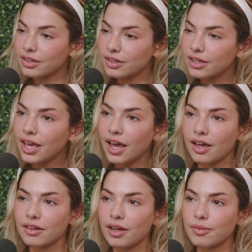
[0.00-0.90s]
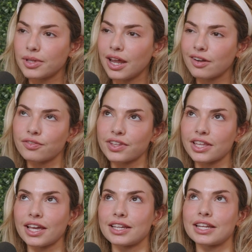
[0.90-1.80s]
Yeah. I mean, I don't feel
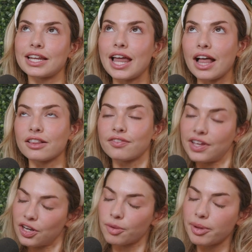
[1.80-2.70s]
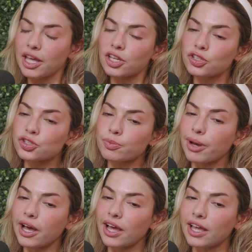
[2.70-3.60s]
like I need an elevator pitch,
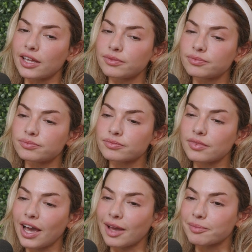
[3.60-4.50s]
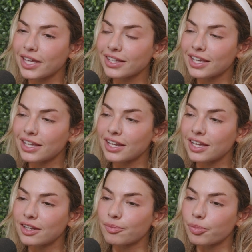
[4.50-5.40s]
but I'm Kit
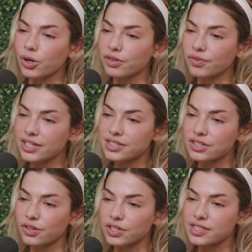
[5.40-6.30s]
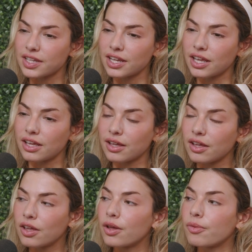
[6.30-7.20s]
Keenan, born and raised in New York City
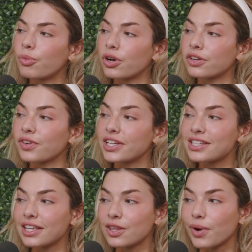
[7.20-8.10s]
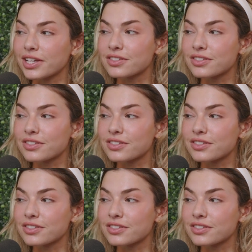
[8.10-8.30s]
born and raised in the West